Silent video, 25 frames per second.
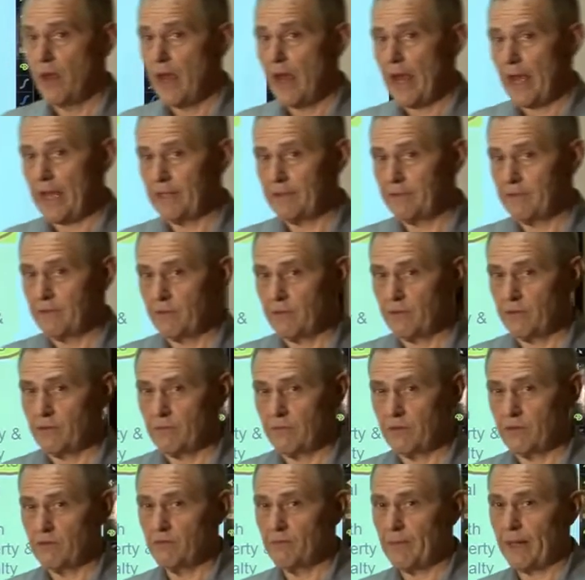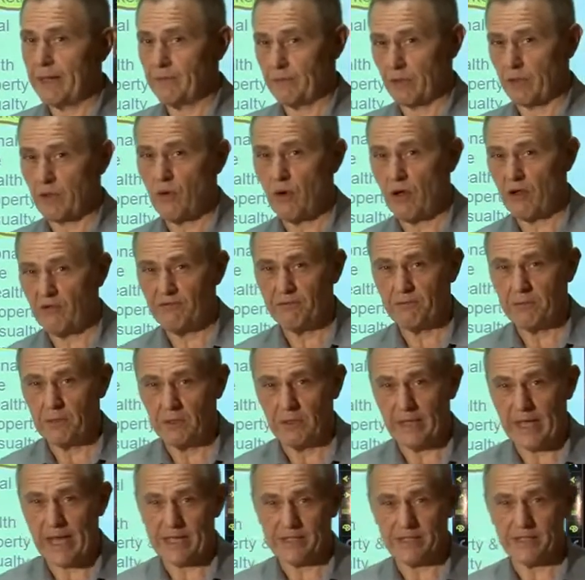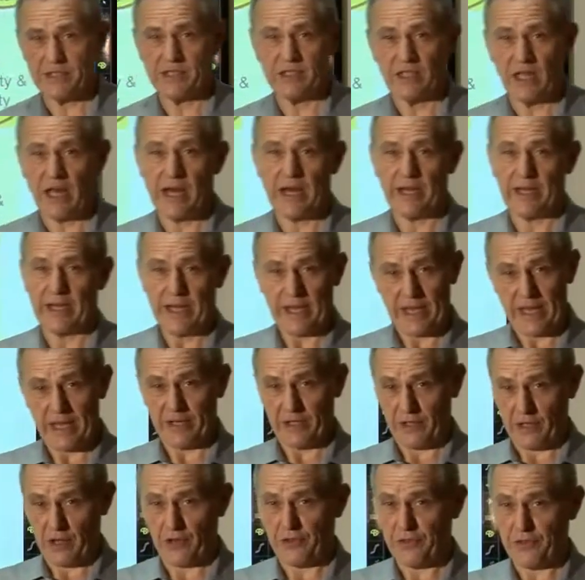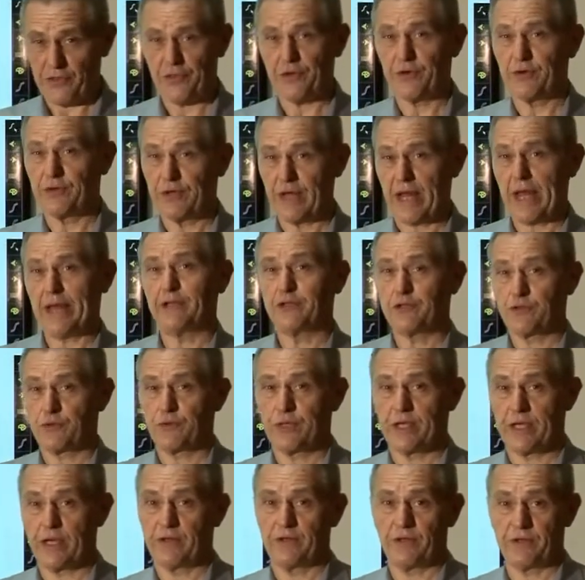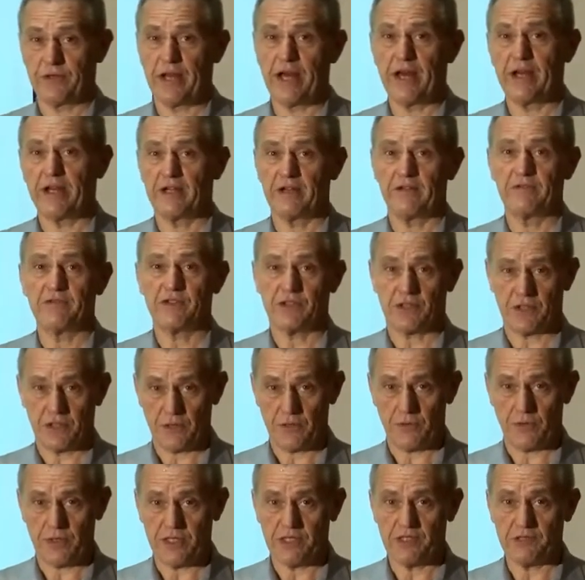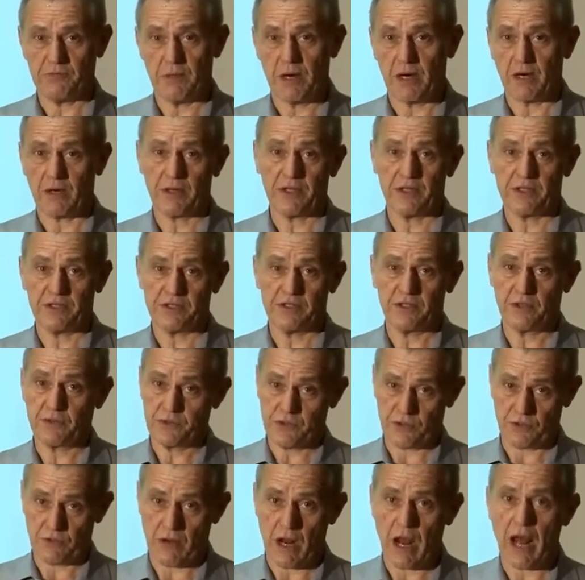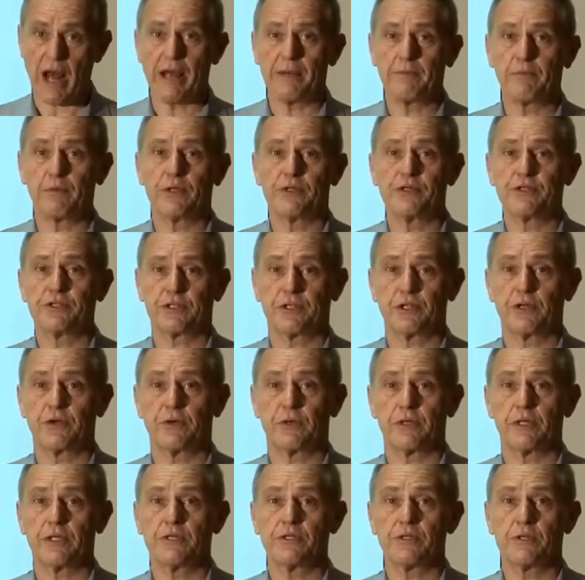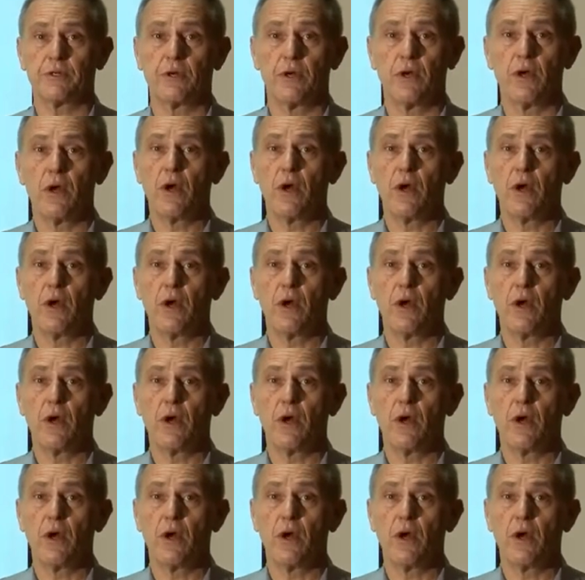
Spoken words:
And you might recall from the last slide, I had a third entry under the heading of securities markets, and those are hybrid securities.